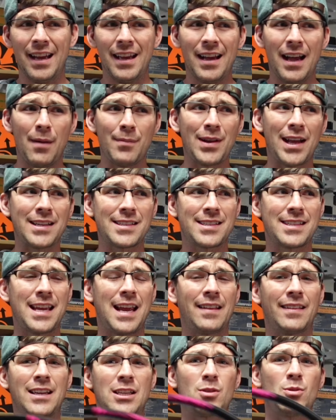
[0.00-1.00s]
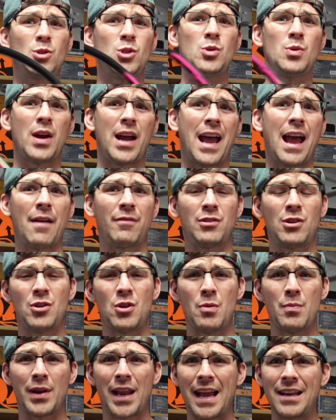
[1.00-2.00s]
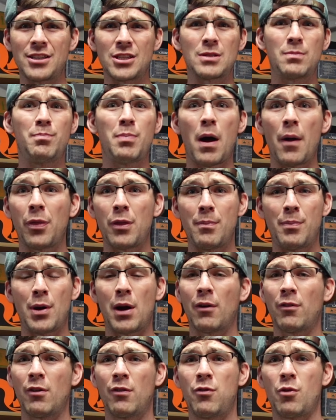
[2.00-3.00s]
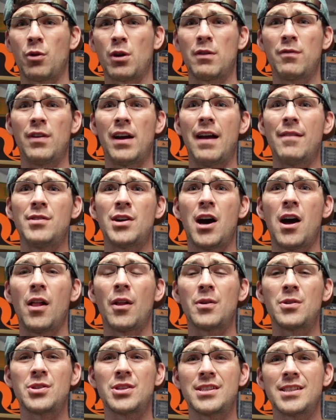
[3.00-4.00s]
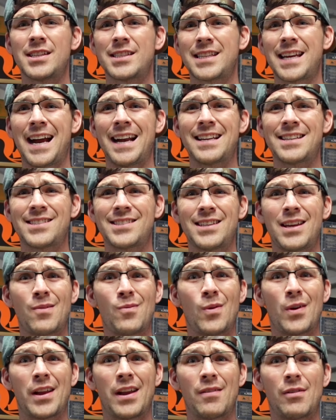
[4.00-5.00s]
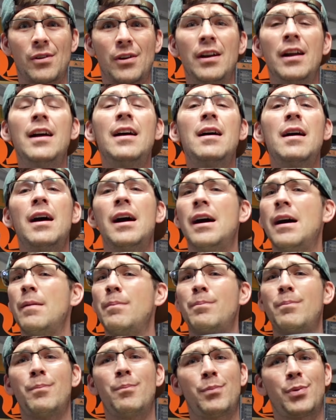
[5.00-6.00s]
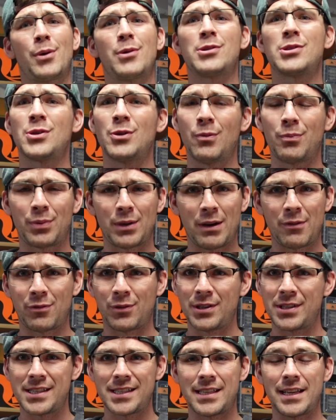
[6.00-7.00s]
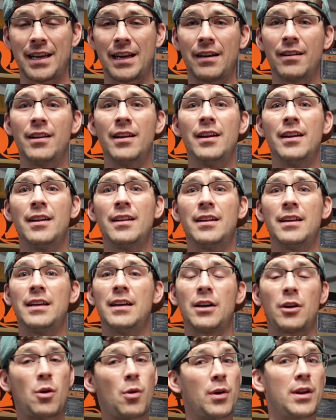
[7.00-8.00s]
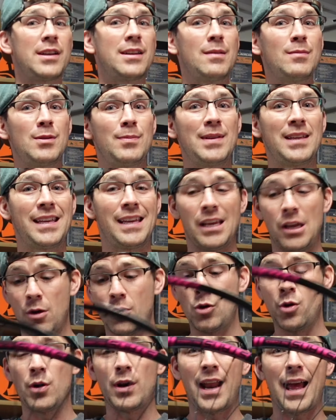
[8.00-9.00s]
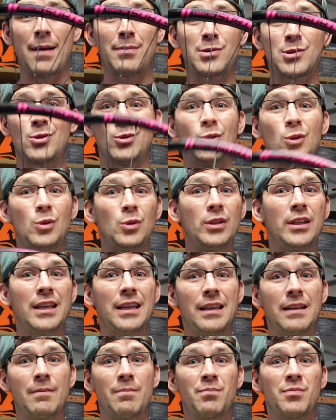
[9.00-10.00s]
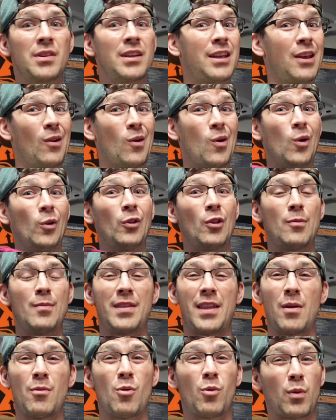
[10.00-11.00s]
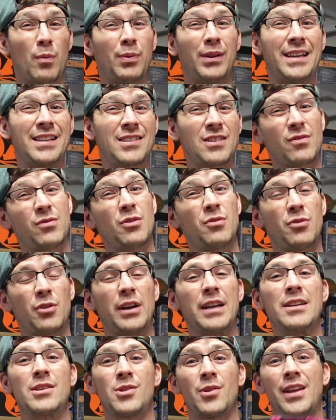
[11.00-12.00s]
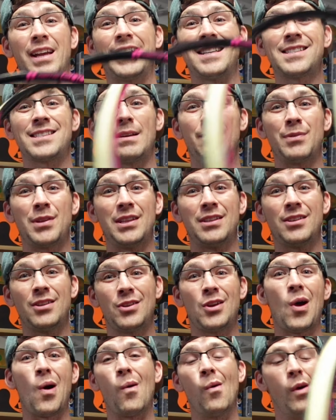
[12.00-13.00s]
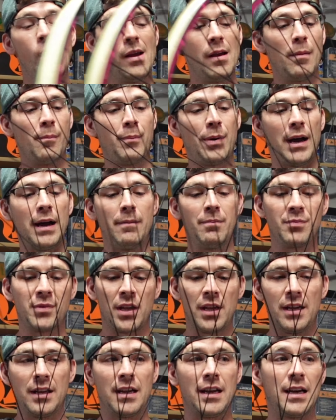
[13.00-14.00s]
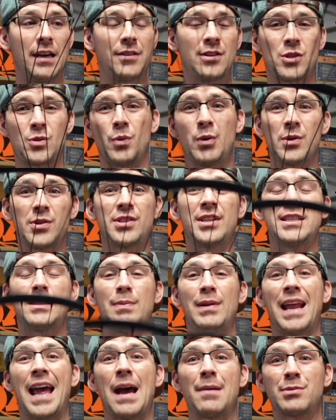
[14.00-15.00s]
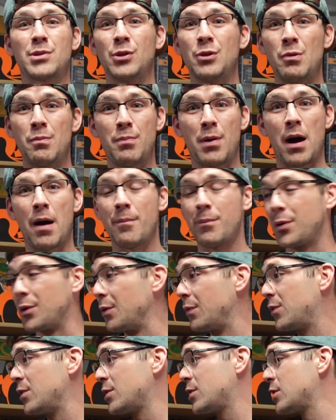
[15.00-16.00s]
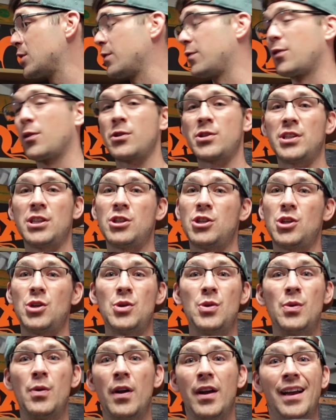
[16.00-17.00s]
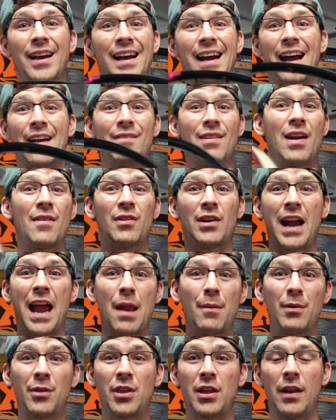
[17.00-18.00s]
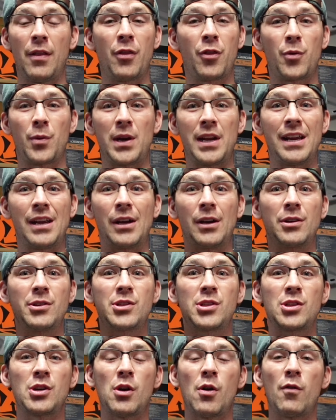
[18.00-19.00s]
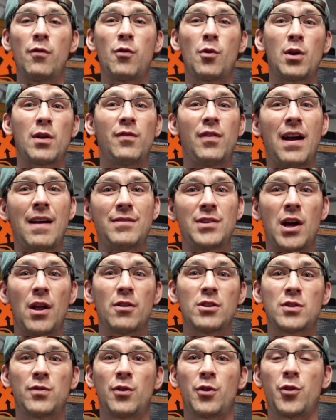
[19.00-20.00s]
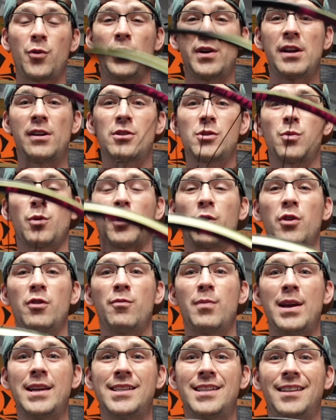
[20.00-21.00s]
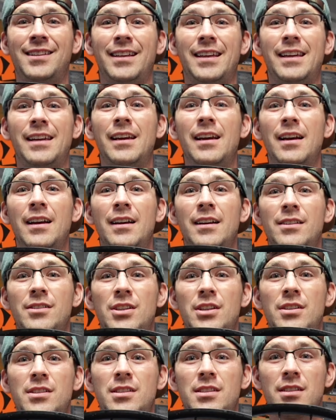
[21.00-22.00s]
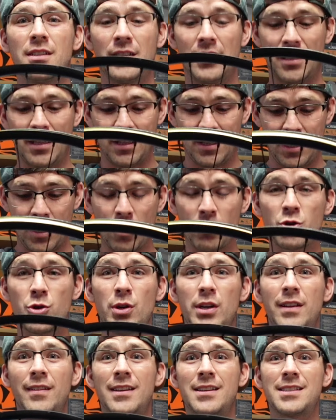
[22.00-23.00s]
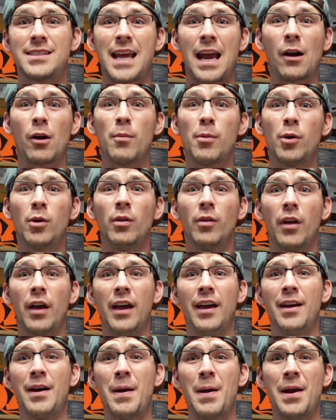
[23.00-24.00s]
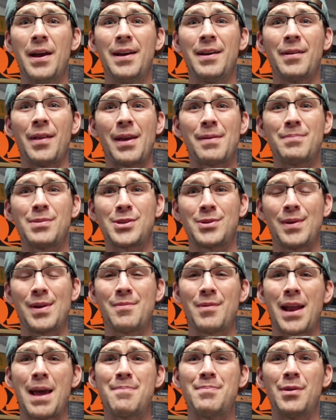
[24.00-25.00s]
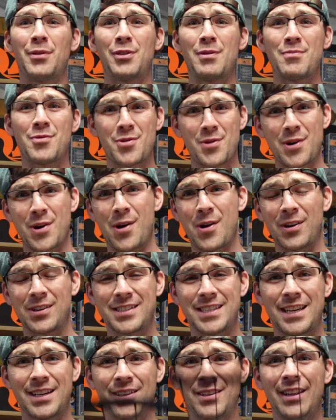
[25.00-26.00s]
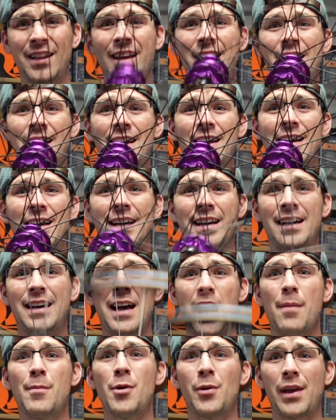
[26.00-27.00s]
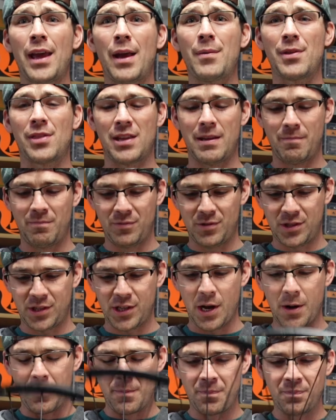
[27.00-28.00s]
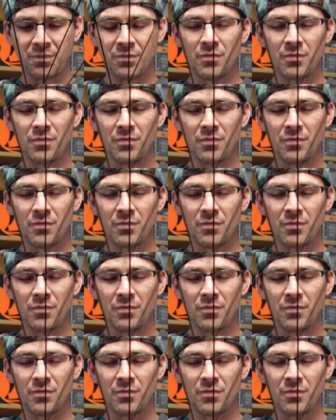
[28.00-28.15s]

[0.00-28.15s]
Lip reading: I'm not saying that's what you have to do, but I just bought the part for $45 and just kind of said whatever. Personal preference there. According to MTB Keo, you could absolutely get a hold of them and they will replace it for free. So that is something to know. But this wheel set's been absolute bomb-proof. This is the first issue I've ever had with it in 3 years. So $45 for 3 years worth of basically just, treating these terrible, like between what I put them through and a hardtail, I'm okay with it. So,